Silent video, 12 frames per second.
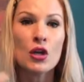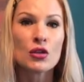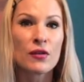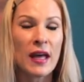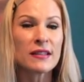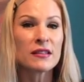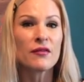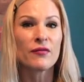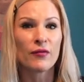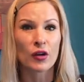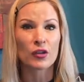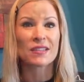So that's the
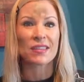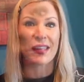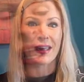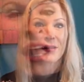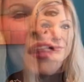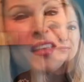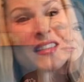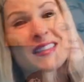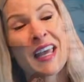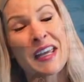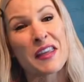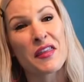first thing. The
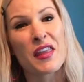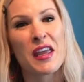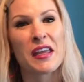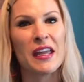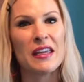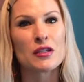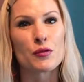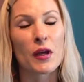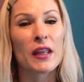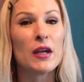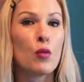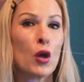second thing is
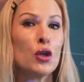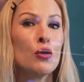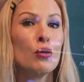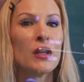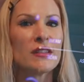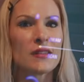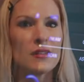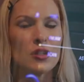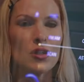really what you listen